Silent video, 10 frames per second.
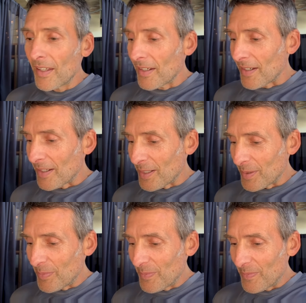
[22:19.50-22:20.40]
Uh,
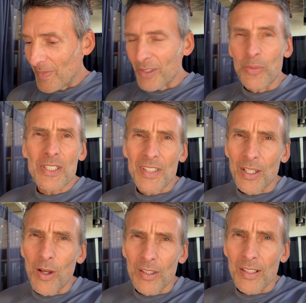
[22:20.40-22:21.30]
and the reason they
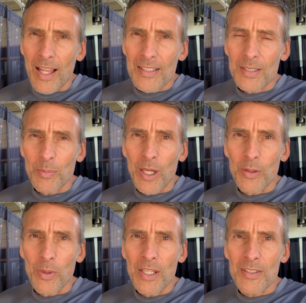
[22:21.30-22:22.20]
call it classic, by
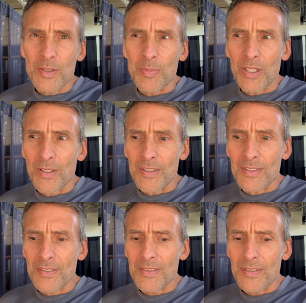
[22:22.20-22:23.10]
the way, is
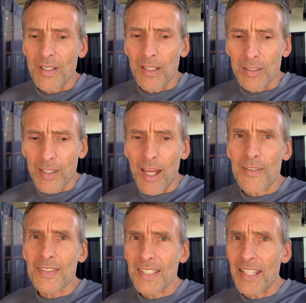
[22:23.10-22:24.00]
because a lot
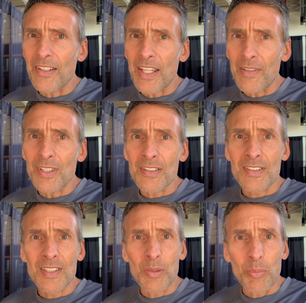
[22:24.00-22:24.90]
of
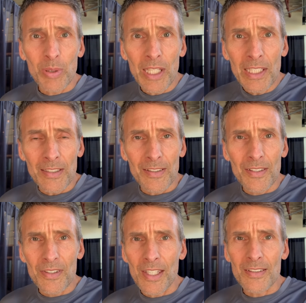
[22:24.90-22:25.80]
Scandinavians complained
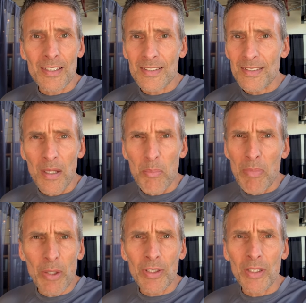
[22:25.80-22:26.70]
that this
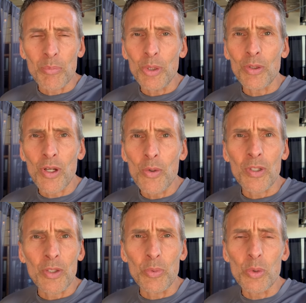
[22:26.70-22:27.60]
American Bill Koch
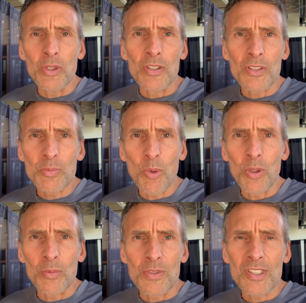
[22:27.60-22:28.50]
had ruined their
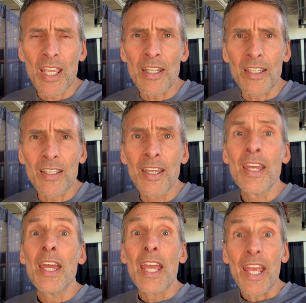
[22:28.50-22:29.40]
sport with skating,
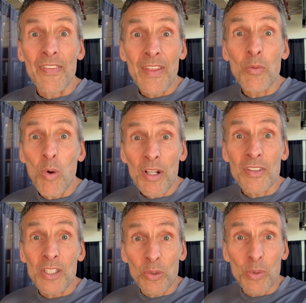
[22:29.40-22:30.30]
and they wanted
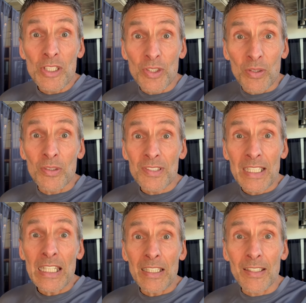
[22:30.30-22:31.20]
the original
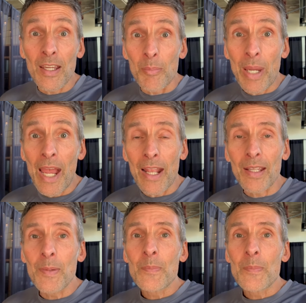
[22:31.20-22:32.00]
skiing to come back.